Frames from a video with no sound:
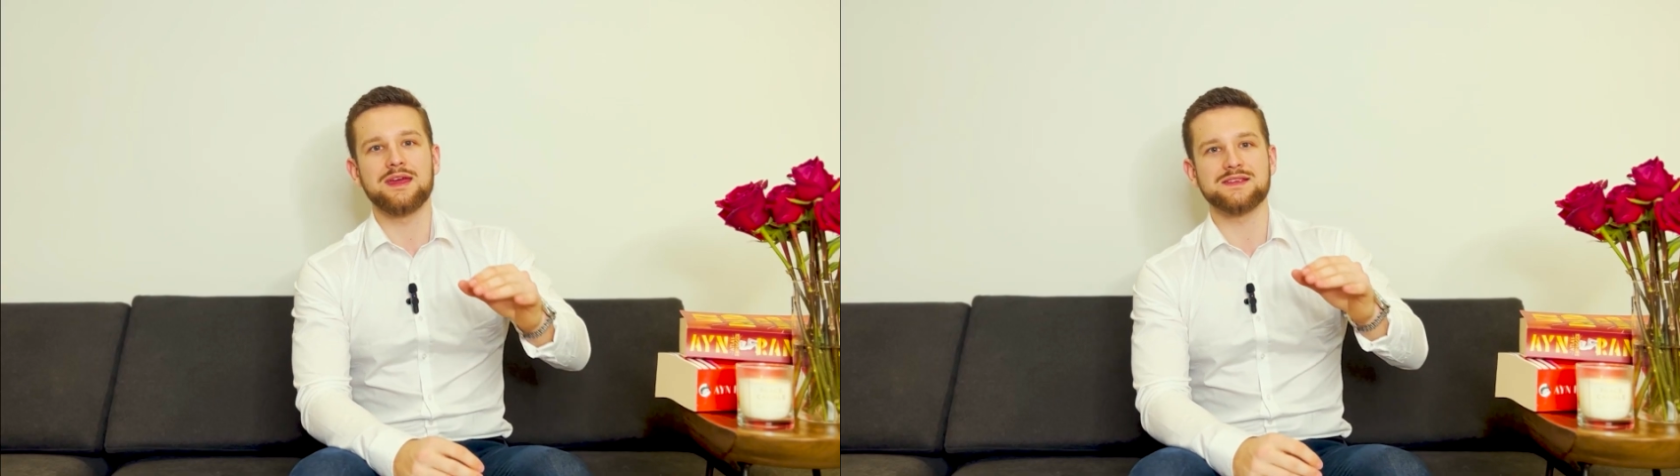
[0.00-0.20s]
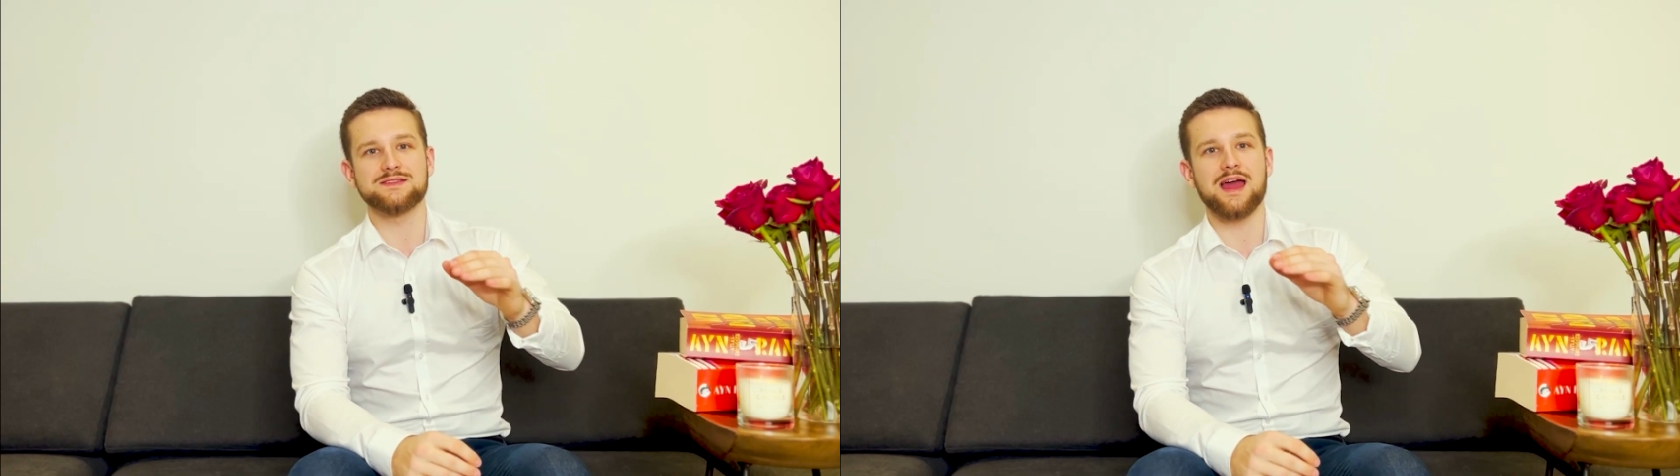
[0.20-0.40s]

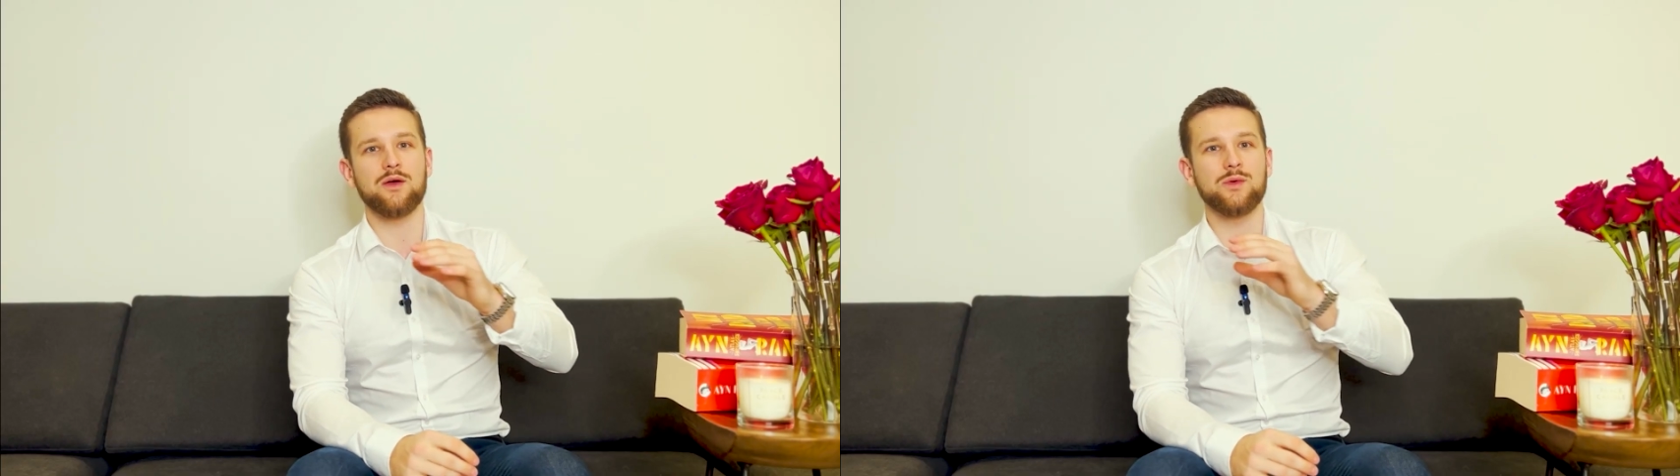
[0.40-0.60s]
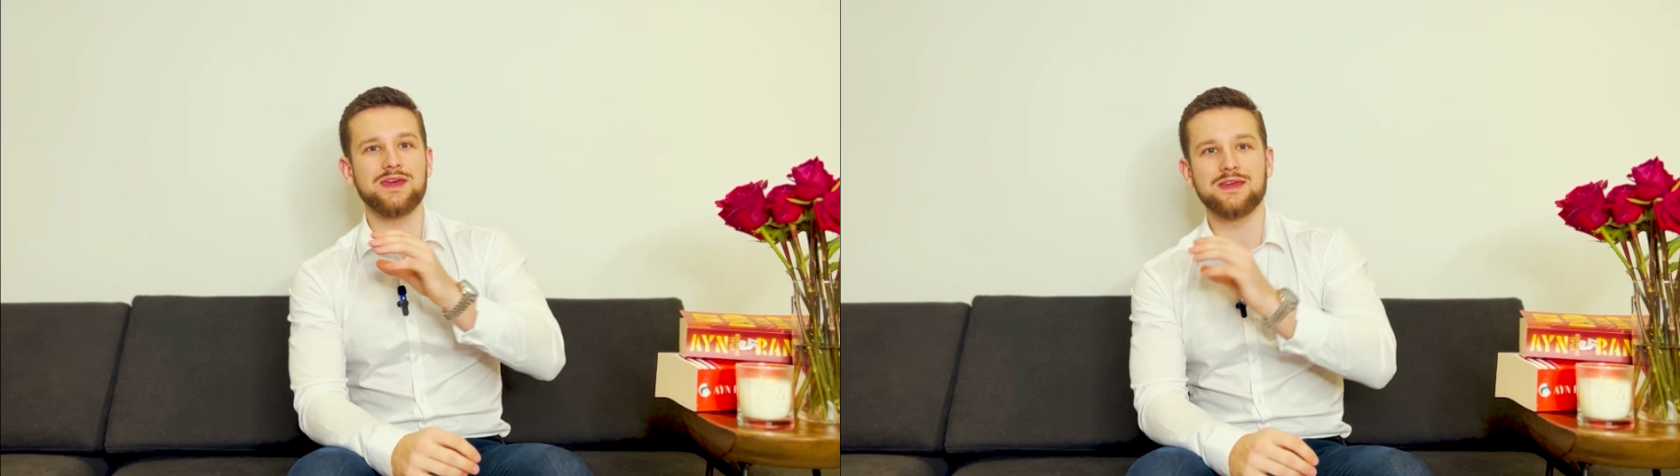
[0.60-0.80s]
is
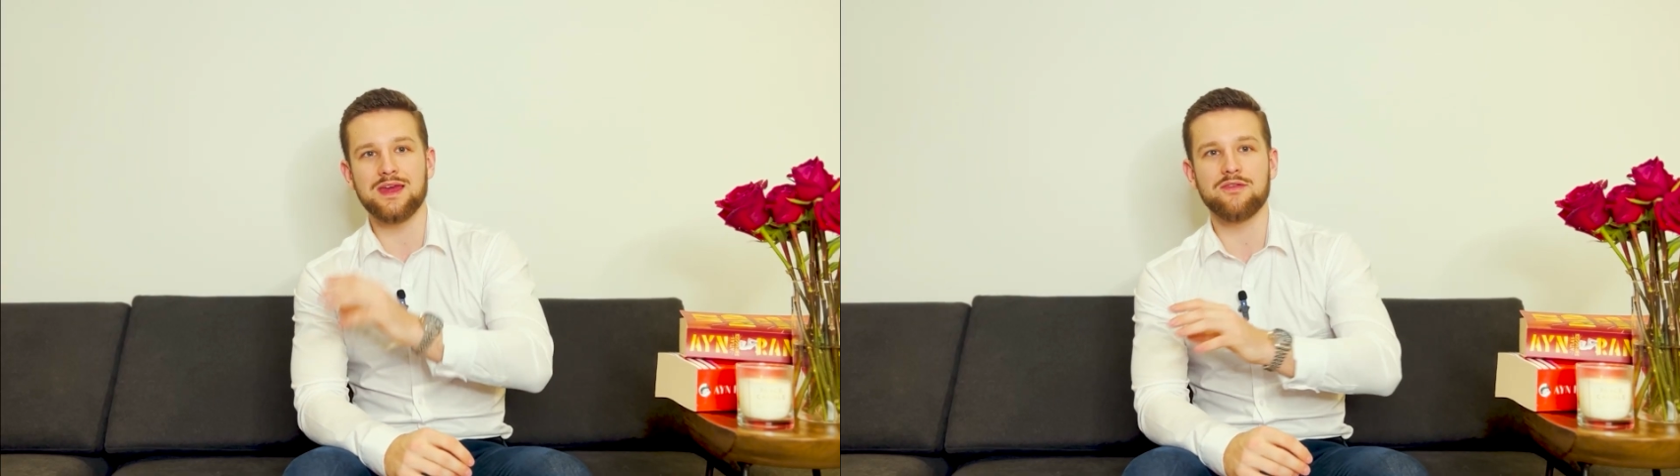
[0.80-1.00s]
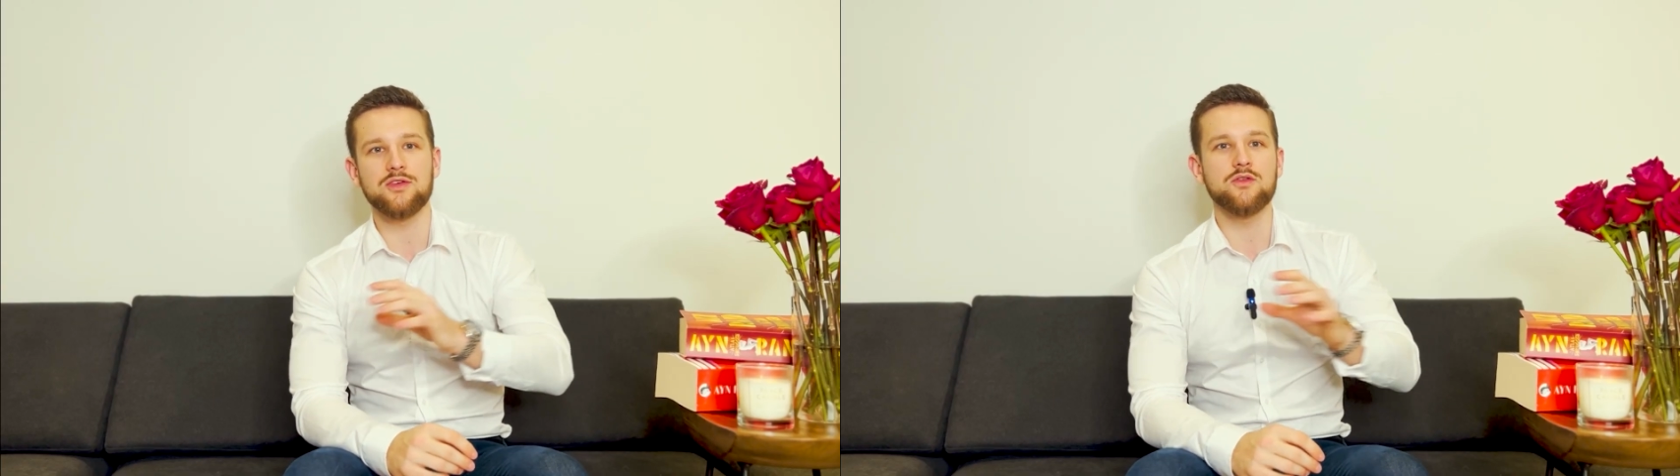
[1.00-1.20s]
that we
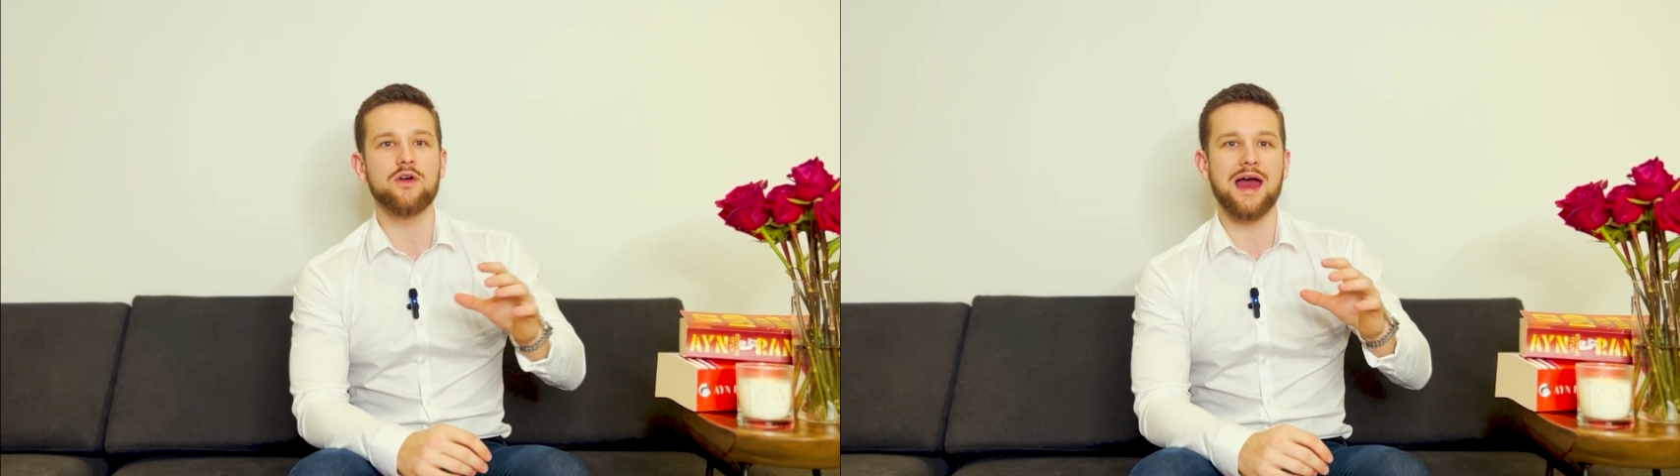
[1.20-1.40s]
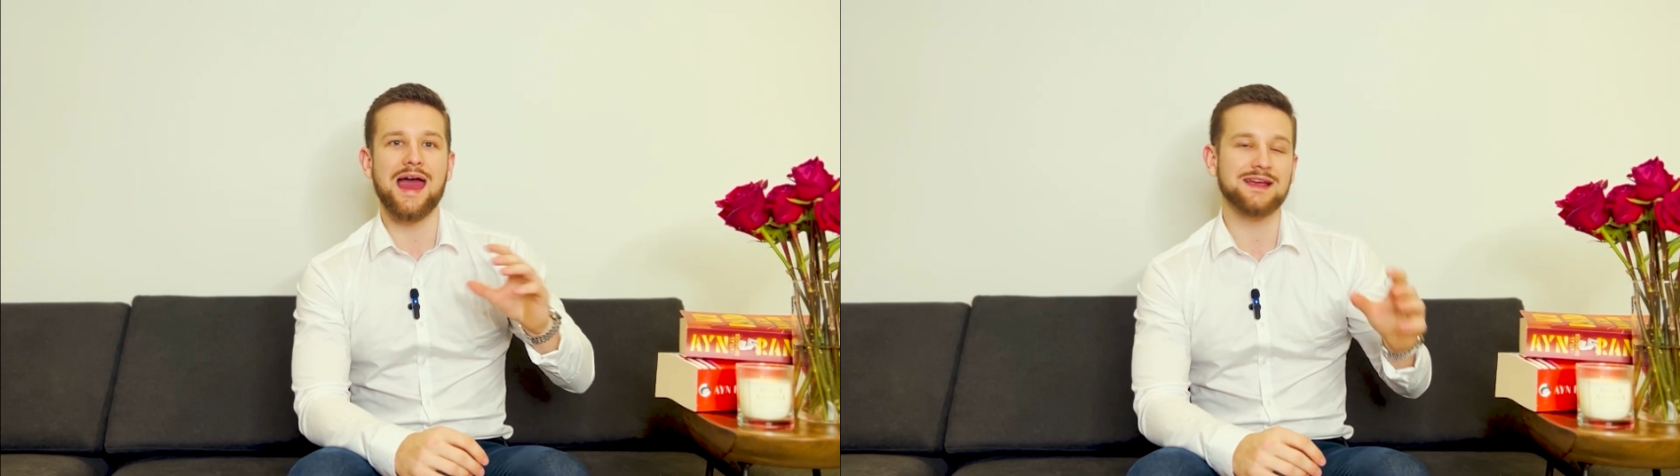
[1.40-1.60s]
give
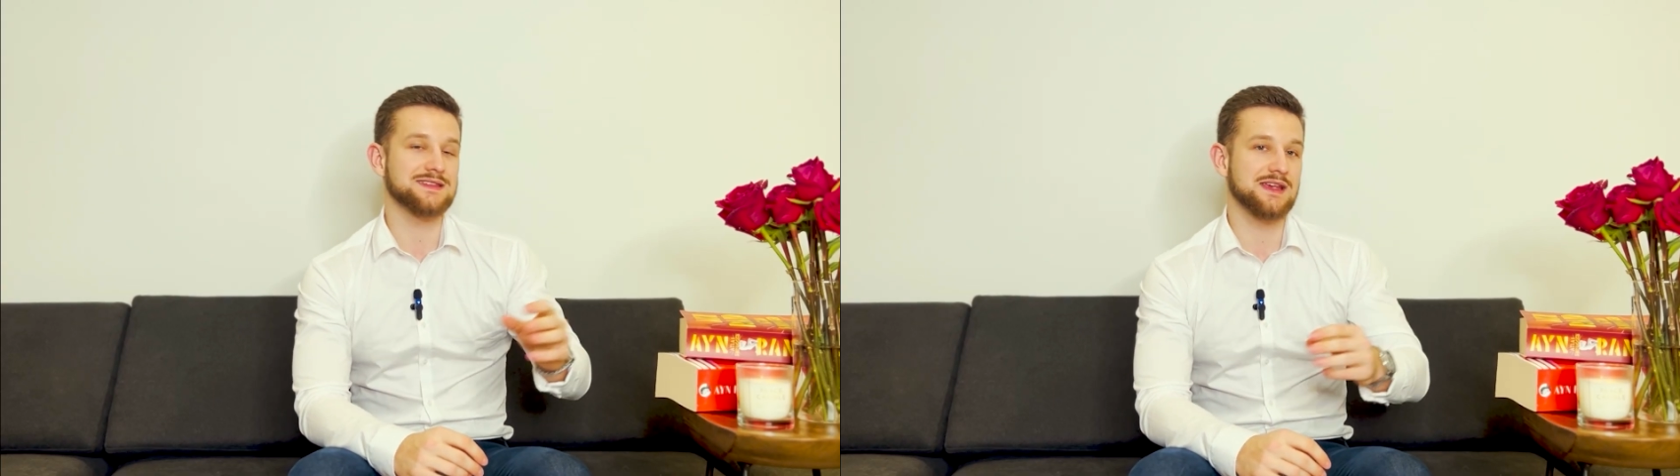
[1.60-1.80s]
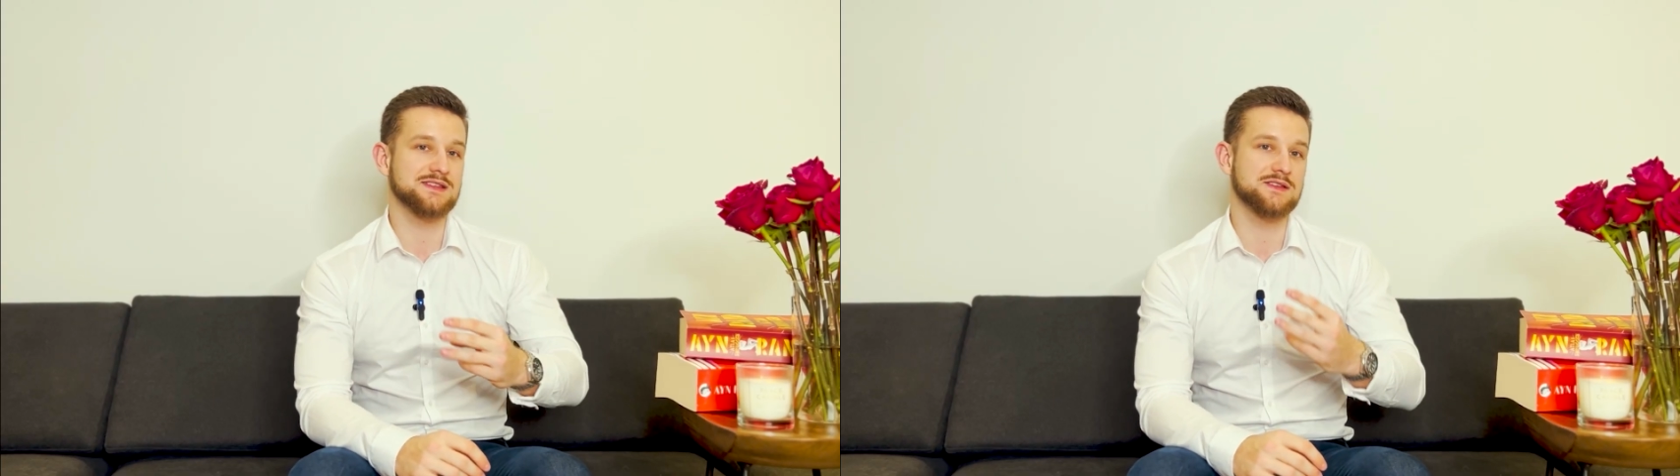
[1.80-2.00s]
you
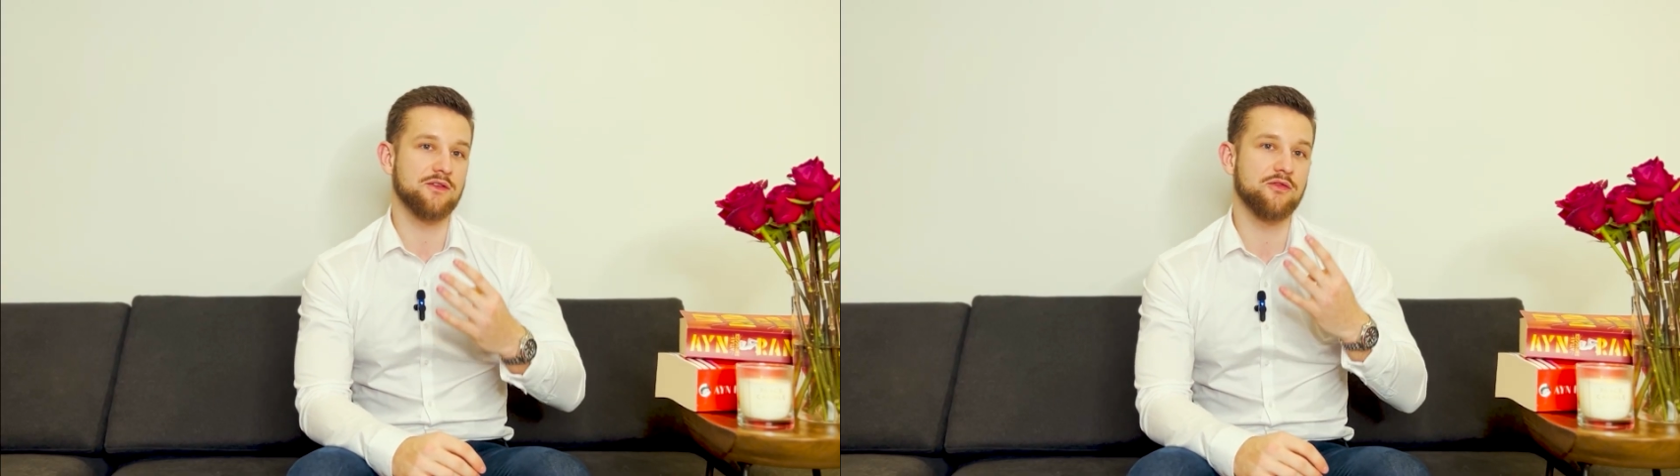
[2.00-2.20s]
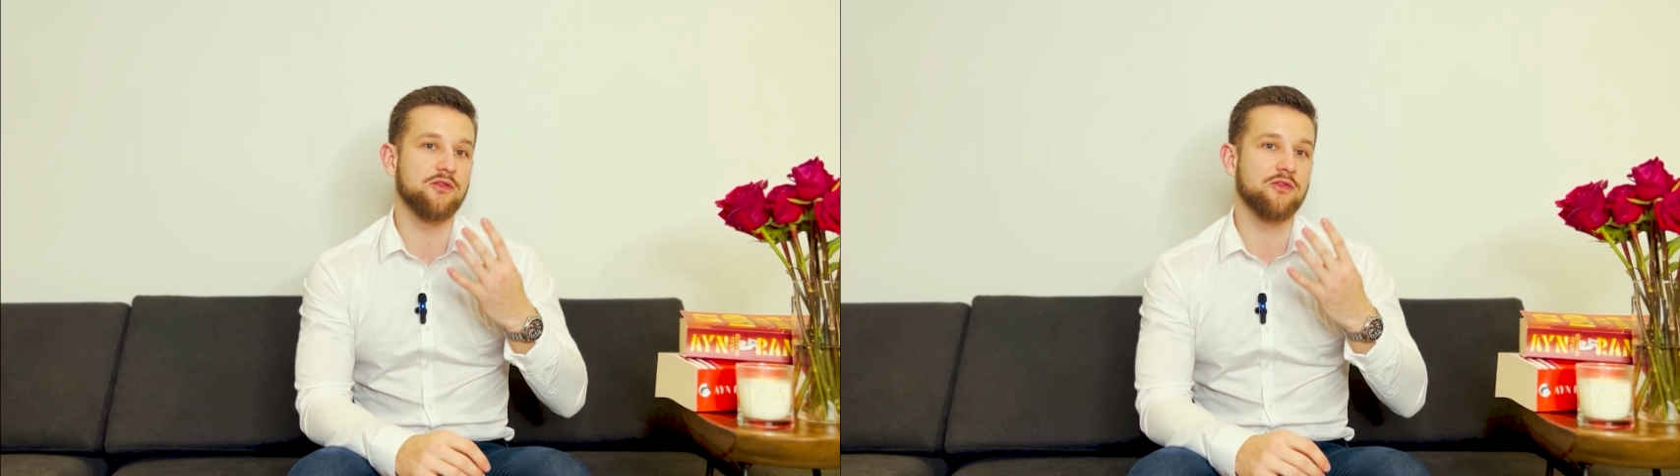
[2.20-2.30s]
access